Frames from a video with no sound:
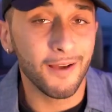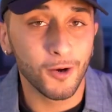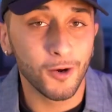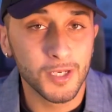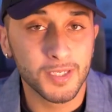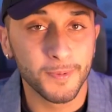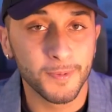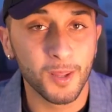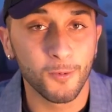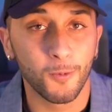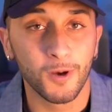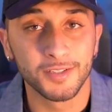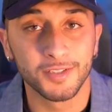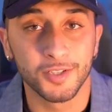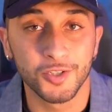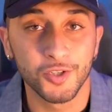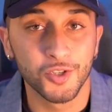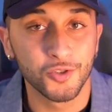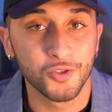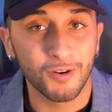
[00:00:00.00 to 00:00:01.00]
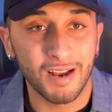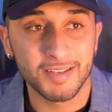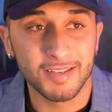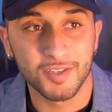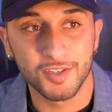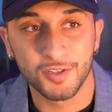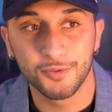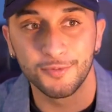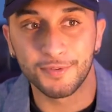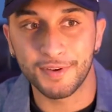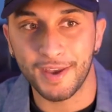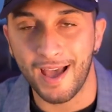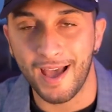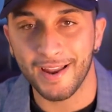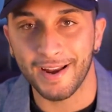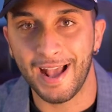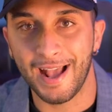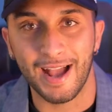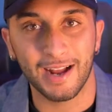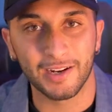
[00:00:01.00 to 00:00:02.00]
I've always been the one to stress to
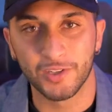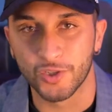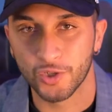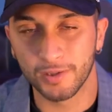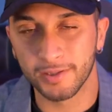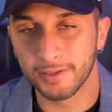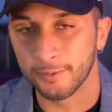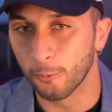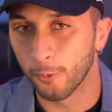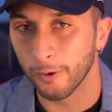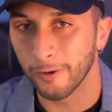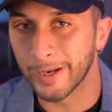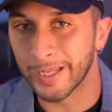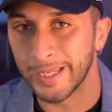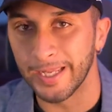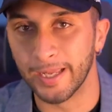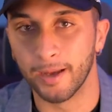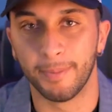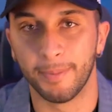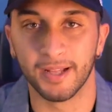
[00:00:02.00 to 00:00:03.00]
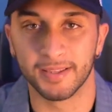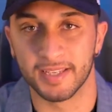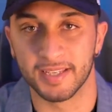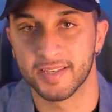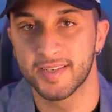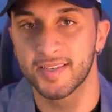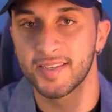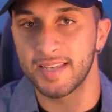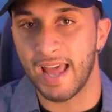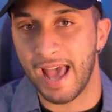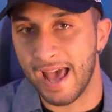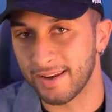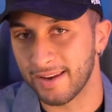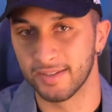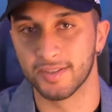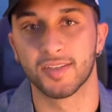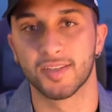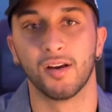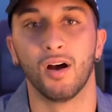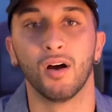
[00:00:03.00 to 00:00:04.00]
not actually worry about the
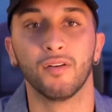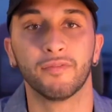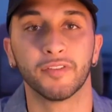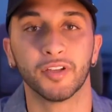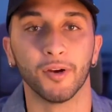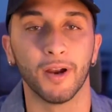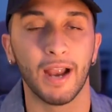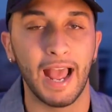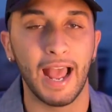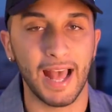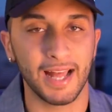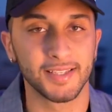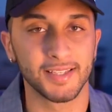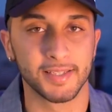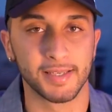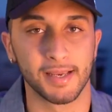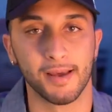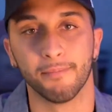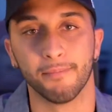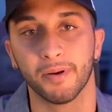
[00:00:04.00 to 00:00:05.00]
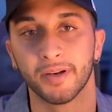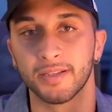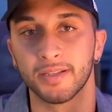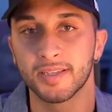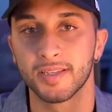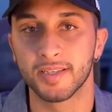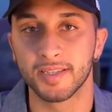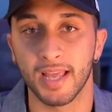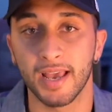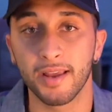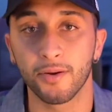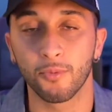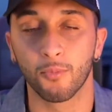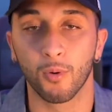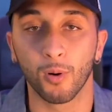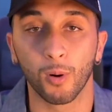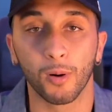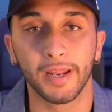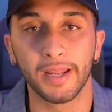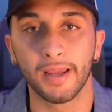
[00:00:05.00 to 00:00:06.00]
status of your ad set, but instead
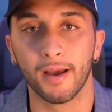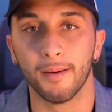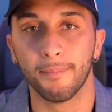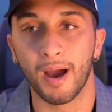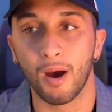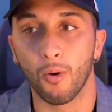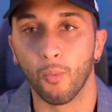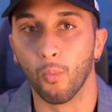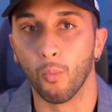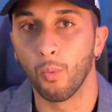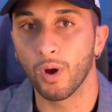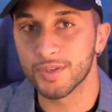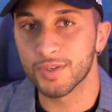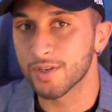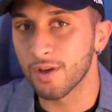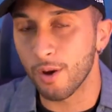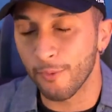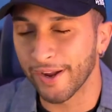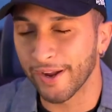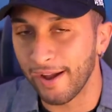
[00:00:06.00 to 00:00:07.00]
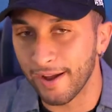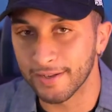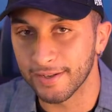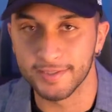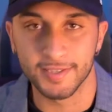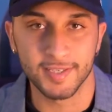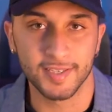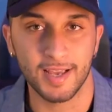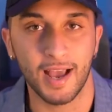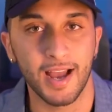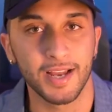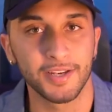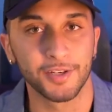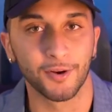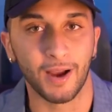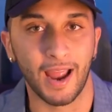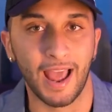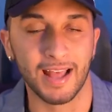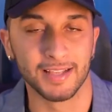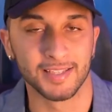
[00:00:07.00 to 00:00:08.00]
worry about what's going on inside
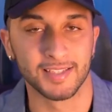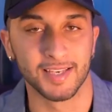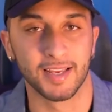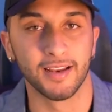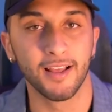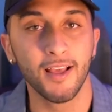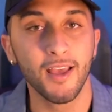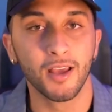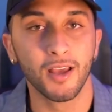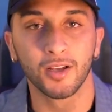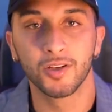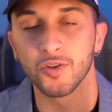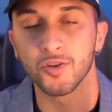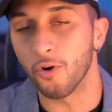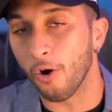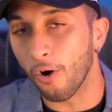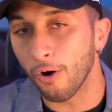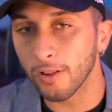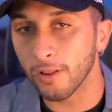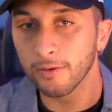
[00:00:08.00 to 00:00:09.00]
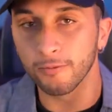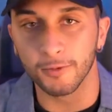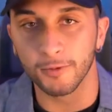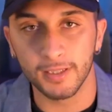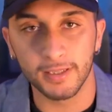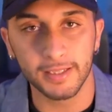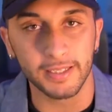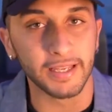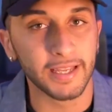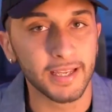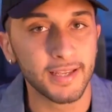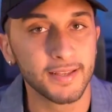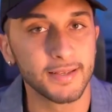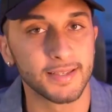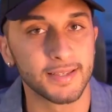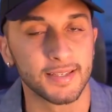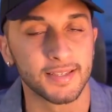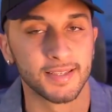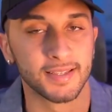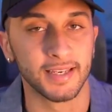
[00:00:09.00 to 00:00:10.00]
your ad set, because all it really
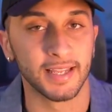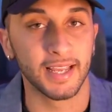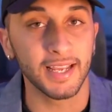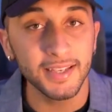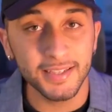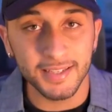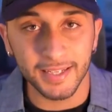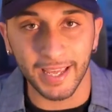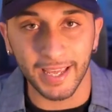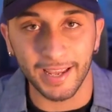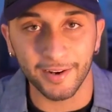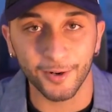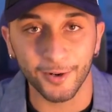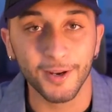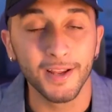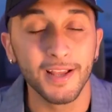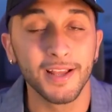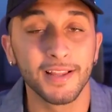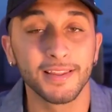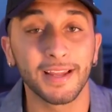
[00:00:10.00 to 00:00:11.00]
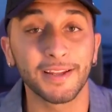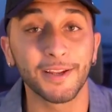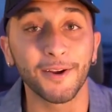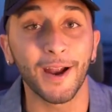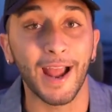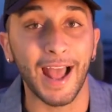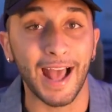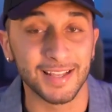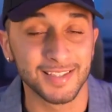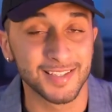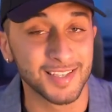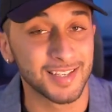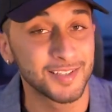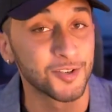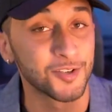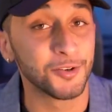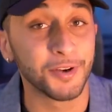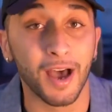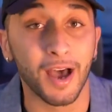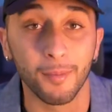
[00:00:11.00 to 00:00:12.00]
is an indicator that your ad
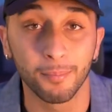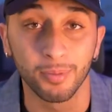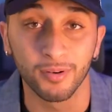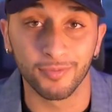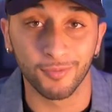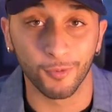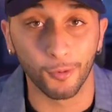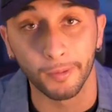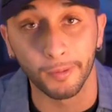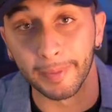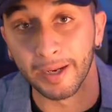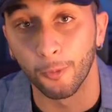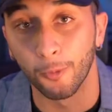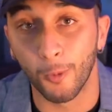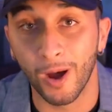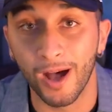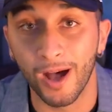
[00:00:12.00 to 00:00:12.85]
sets are not performing